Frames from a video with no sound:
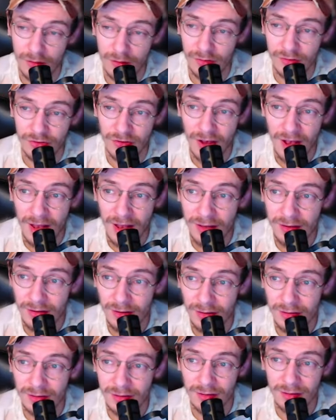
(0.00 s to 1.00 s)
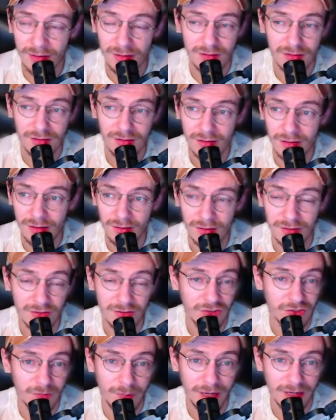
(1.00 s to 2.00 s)
on Tidehunter,
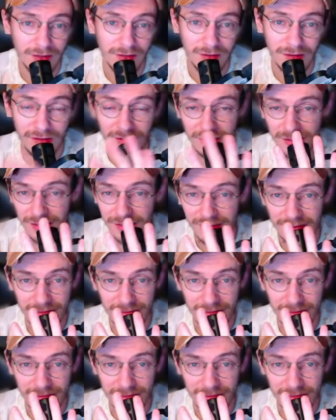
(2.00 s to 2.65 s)
on Spectre,